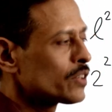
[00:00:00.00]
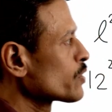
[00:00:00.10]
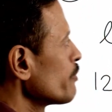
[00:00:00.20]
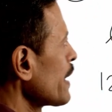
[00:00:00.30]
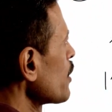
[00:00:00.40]

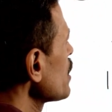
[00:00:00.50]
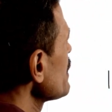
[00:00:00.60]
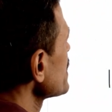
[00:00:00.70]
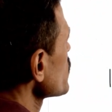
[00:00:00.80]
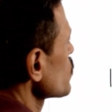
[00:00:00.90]
So when all
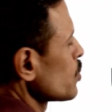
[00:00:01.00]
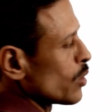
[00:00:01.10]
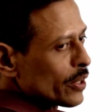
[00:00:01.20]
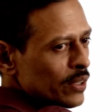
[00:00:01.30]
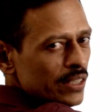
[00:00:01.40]
will this
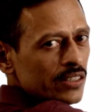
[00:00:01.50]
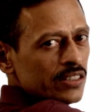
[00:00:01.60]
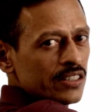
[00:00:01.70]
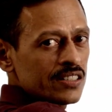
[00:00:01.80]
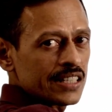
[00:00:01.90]
hold good,
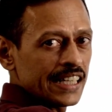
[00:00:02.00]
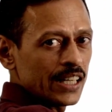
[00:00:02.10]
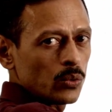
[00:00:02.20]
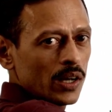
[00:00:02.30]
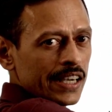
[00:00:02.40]
this
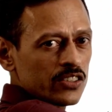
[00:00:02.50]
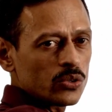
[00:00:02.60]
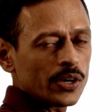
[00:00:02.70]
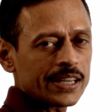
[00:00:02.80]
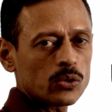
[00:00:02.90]
inequality is
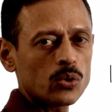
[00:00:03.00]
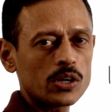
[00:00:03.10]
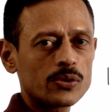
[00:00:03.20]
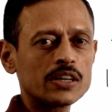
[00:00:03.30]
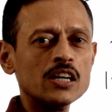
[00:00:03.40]
going to
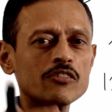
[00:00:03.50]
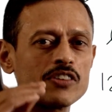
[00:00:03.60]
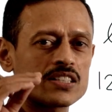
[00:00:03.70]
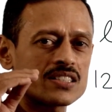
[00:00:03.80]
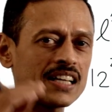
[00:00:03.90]
hold good
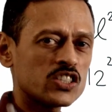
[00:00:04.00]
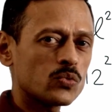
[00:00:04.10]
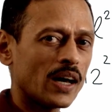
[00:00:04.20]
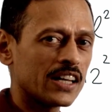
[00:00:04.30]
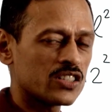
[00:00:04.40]
for such
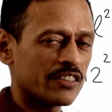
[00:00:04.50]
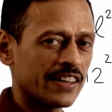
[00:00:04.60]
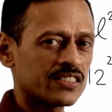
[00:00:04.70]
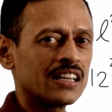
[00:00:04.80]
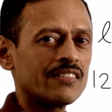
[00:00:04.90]
values of
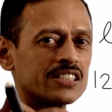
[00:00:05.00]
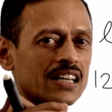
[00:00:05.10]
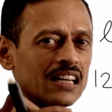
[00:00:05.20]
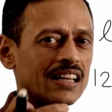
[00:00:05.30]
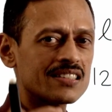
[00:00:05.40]
x which
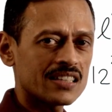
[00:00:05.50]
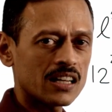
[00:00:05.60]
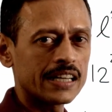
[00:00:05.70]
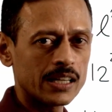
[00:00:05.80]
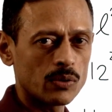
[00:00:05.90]
are less than
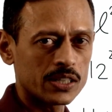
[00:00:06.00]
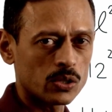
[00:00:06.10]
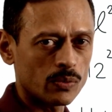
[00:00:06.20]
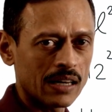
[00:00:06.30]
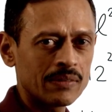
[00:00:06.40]
or equal to
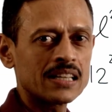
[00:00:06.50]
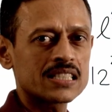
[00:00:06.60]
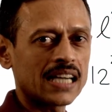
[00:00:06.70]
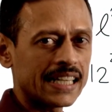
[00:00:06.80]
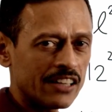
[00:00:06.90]
12,
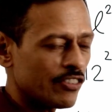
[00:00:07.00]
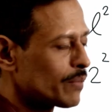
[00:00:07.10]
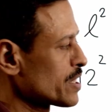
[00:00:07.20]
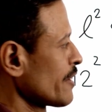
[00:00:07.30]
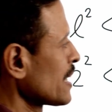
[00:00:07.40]
starting
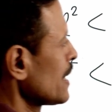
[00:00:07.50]
from 7.